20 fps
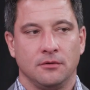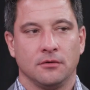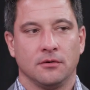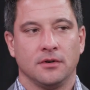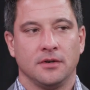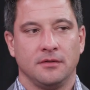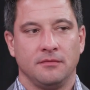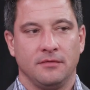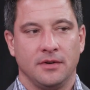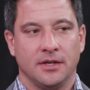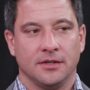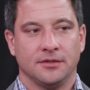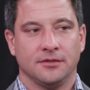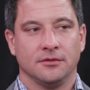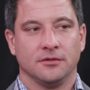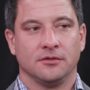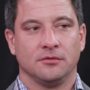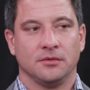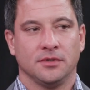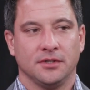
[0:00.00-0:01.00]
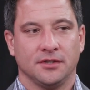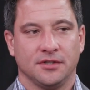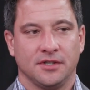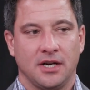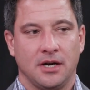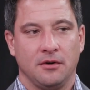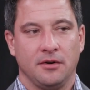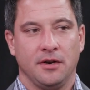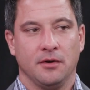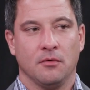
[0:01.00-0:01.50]
luring investors with the
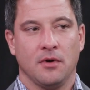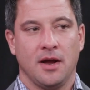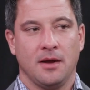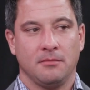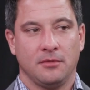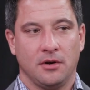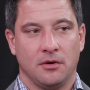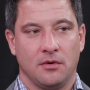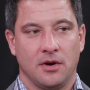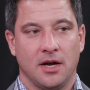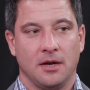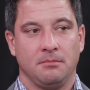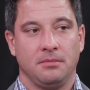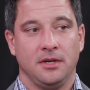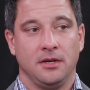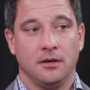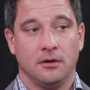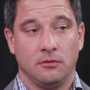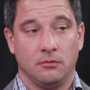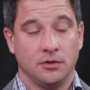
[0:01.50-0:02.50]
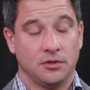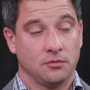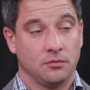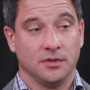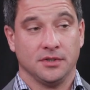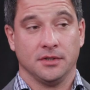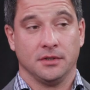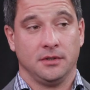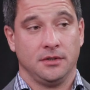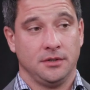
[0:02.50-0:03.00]
Saudi Aramco IPO, which
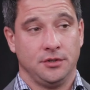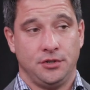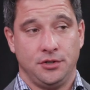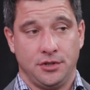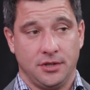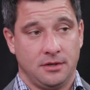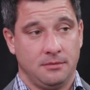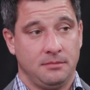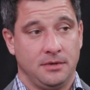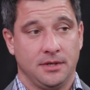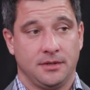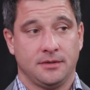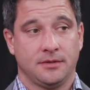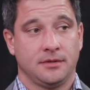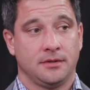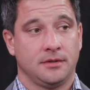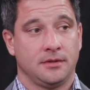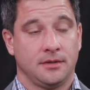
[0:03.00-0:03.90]
was a legitimate